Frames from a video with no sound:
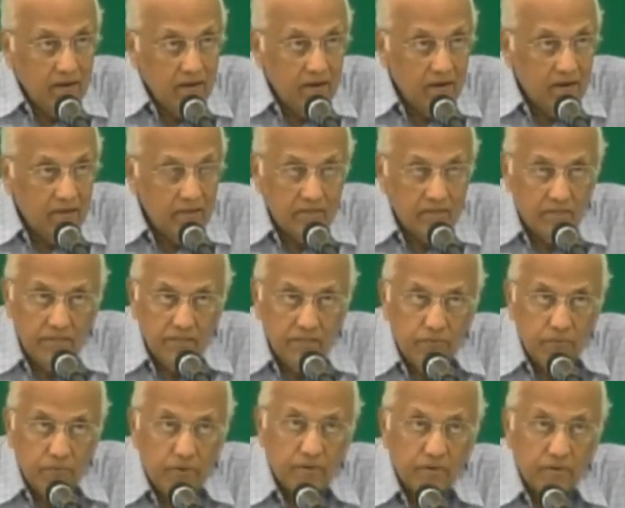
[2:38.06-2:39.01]
And it's as
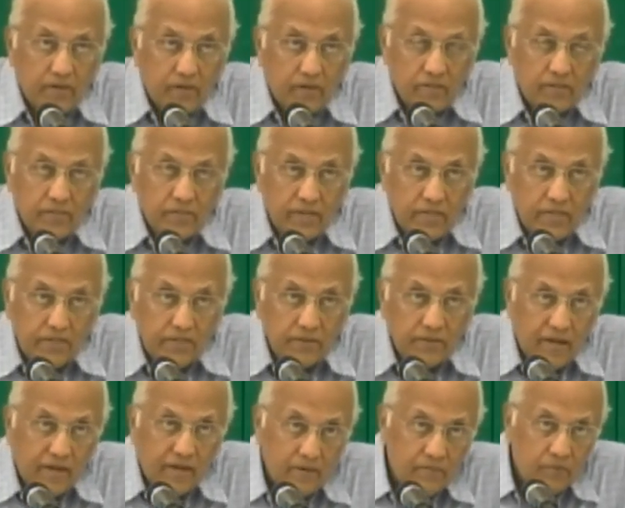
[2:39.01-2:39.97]
it were, God said to
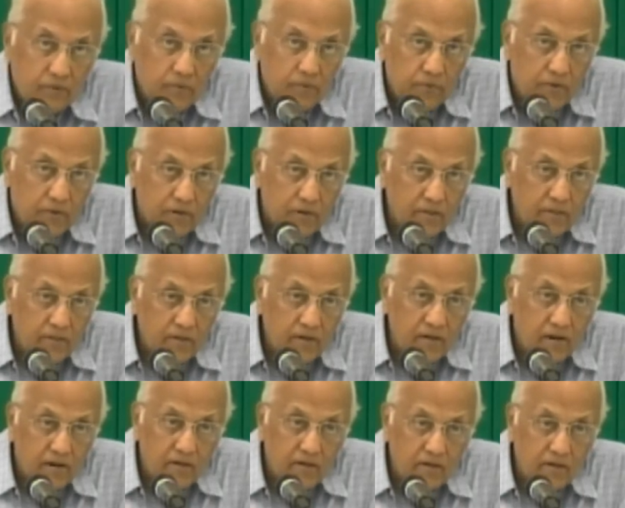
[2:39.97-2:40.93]
Adam, The work in the
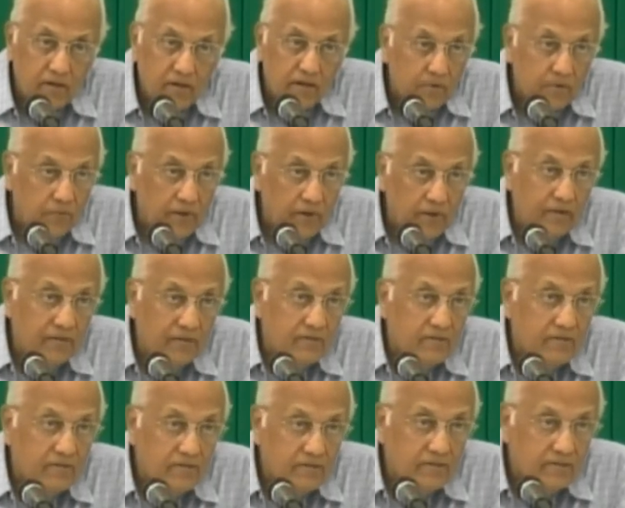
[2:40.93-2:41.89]
garden can
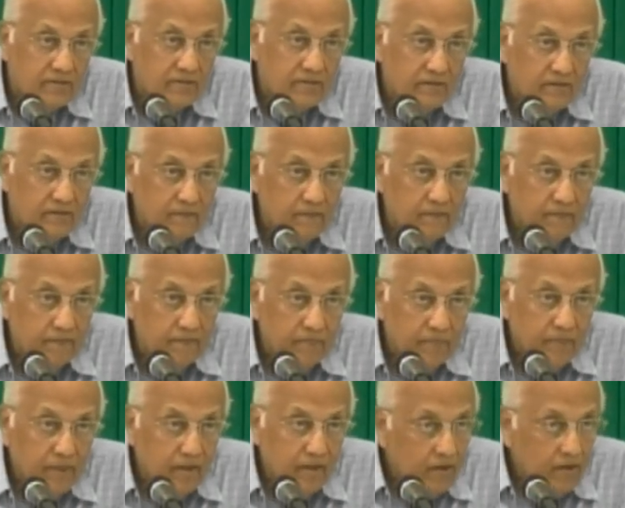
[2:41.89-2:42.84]
wait.
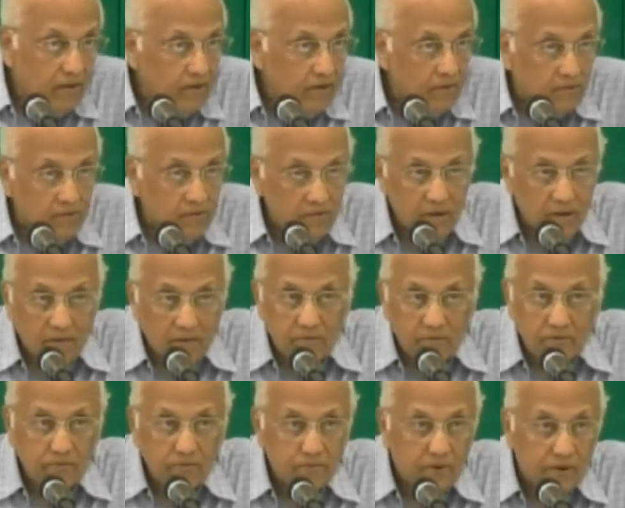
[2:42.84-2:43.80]
You don't have
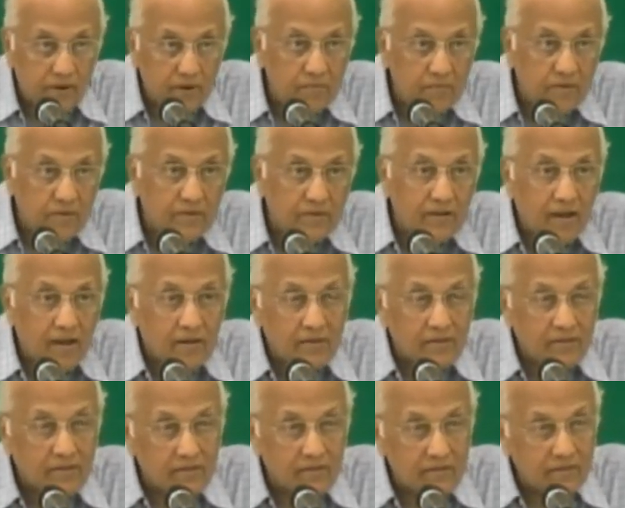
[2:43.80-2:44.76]
to worry about that.
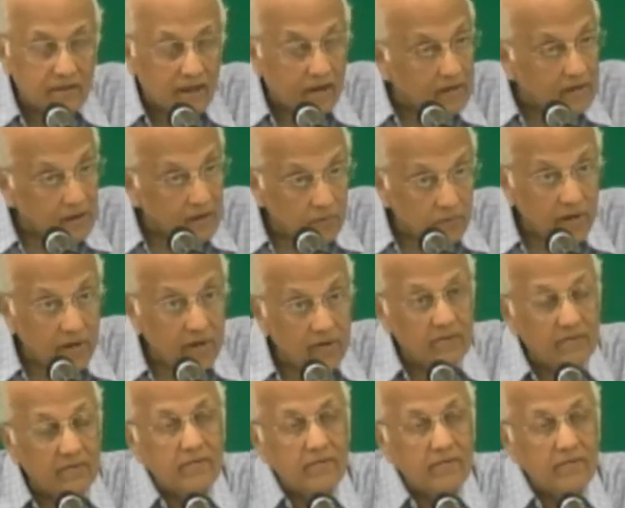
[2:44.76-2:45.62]
That can wait.